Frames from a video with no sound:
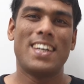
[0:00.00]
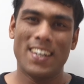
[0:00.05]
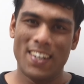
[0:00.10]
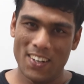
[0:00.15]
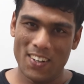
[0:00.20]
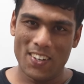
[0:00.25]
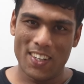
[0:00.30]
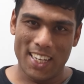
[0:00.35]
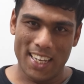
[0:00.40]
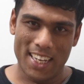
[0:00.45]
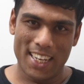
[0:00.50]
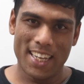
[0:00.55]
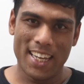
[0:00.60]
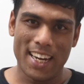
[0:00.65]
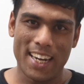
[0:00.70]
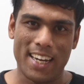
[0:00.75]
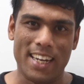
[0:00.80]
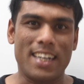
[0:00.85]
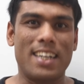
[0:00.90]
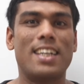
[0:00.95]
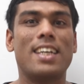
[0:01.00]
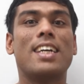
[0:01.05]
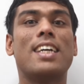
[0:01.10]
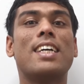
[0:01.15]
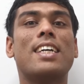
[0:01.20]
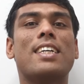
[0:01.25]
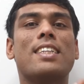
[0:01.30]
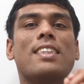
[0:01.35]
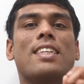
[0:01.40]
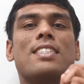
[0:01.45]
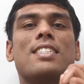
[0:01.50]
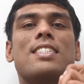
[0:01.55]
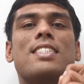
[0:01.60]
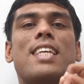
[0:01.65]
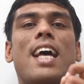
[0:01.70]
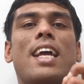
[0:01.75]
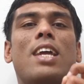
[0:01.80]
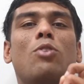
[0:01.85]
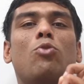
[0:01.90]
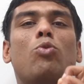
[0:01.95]
Okay, correct. The
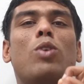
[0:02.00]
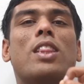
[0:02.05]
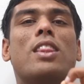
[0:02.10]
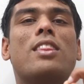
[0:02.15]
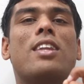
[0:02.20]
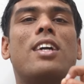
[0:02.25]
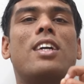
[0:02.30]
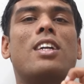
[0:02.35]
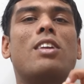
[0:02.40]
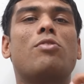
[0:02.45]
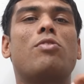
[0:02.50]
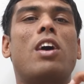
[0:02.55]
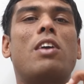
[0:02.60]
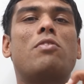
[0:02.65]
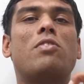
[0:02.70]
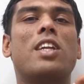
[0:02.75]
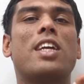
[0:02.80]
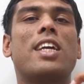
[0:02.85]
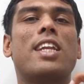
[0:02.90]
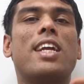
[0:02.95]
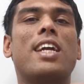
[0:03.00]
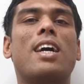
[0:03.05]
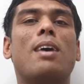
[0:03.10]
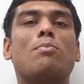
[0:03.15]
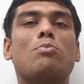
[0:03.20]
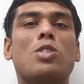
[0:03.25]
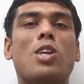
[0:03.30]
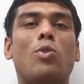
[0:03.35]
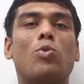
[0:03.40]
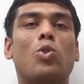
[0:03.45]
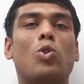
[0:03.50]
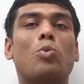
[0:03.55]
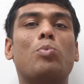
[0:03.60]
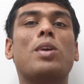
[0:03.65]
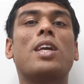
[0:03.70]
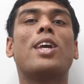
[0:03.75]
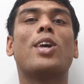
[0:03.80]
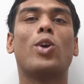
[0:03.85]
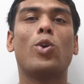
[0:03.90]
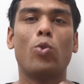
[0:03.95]
sine 135 degree comes out to be
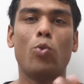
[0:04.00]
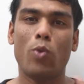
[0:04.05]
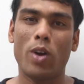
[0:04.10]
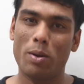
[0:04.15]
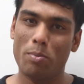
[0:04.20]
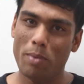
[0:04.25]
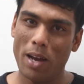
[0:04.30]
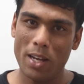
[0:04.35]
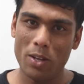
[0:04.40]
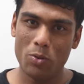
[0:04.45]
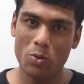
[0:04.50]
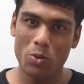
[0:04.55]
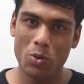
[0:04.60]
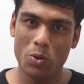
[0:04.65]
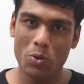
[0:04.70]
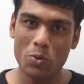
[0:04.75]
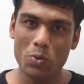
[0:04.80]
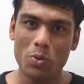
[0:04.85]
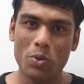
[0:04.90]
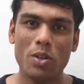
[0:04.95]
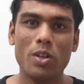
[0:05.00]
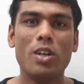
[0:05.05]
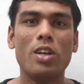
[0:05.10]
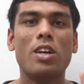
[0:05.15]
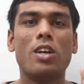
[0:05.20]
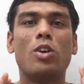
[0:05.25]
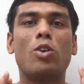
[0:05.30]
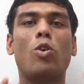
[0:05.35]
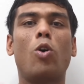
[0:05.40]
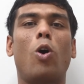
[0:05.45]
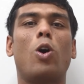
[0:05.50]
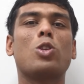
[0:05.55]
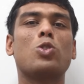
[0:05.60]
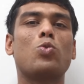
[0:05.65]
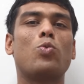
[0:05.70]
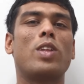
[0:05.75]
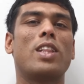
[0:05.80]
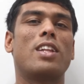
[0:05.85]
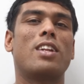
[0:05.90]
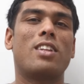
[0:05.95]
1 by root 2. Cos
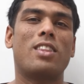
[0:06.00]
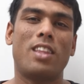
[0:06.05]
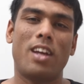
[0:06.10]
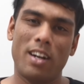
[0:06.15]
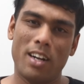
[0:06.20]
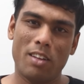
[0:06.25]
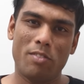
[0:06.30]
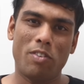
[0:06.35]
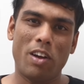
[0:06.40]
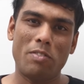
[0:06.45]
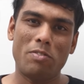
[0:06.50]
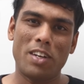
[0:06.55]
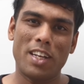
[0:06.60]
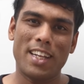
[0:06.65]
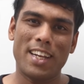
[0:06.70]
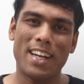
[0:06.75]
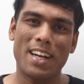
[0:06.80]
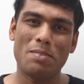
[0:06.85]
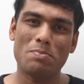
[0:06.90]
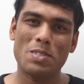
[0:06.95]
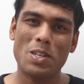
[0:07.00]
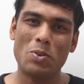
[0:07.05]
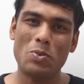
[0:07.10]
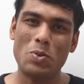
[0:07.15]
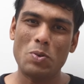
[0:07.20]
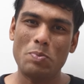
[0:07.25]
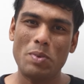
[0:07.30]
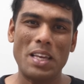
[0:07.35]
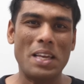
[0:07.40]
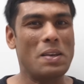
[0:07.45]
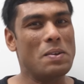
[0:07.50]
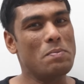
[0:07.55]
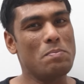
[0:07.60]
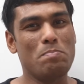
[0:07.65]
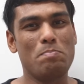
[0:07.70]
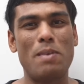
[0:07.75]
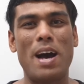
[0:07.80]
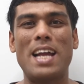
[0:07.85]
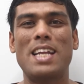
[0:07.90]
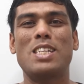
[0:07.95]
135 degree comes out to be
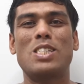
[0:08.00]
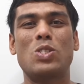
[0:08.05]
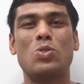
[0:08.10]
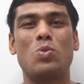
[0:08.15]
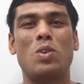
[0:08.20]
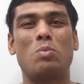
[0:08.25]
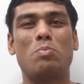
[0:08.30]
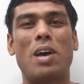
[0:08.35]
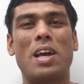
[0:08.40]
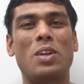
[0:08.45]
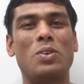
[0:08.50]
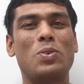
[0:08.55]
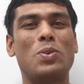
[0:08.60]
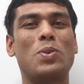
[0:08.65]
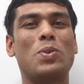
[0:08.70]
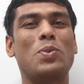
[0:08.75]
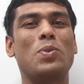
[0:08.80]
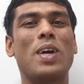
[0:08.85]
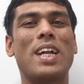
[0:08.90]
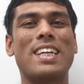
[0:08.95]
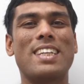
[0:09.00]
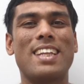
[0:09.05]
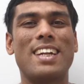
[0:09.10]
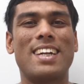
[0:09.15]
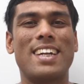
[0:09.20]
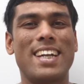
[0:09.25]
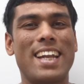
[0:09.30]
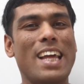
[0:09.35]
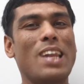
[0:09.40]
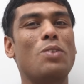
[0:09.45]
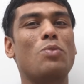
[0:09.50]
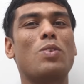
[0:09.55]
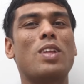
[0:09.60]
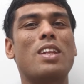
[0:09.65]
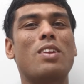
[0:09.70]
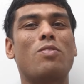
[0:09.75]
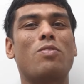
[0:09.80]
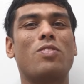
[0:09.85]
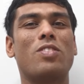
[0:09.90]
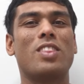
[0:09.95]
minus 1 by root 2 and the tan
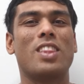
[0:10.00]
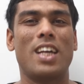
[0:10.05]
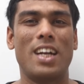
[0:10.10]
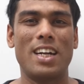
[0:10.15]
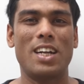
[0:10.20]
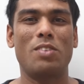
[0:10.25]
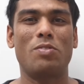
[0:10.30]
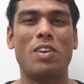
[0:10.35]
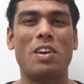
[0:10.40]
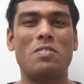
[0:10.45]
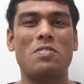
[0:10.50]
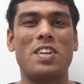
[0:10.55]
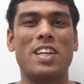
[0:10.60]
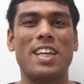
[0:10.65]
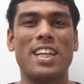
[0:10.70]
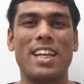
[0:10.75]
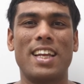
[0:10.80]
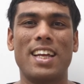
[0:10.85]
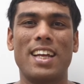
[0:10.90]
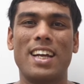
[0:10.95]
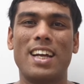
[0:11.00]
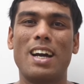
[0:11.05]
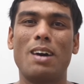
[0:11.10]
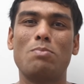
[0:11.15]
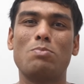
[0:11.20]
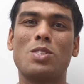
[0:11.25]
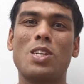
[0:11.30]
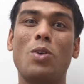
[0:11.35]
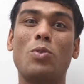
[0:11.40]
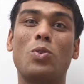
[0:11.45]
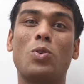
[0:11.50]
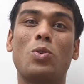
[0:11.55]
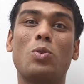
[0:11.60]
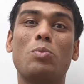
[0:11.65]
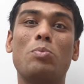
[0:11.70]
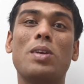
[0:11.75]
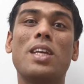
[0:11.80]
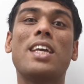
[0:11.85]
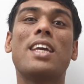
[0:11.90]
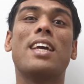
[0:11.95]
135 degree comes out to
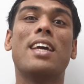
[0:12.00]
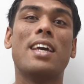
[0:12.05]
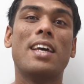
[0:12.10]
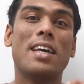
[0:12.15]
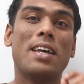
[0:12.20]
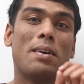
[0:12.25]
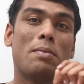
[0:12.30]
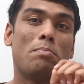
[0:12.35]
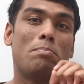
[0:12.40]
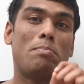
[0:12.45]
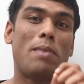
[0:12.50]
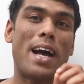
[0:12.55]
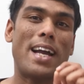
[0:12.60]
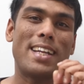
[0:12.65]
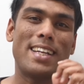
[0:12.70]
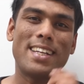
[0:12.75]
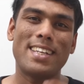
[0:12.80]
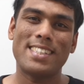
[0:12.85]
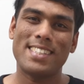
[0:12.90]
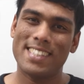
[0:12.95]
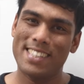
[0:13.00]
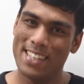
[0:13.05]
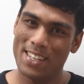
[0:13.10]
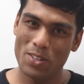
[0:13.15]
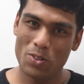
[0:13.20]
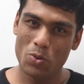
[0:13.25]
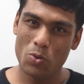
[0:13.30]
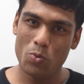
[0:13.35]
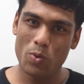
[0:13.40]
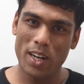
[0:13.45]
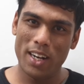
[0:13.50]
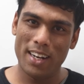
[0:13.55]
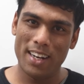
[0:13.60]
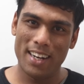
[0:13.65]
be minus 1.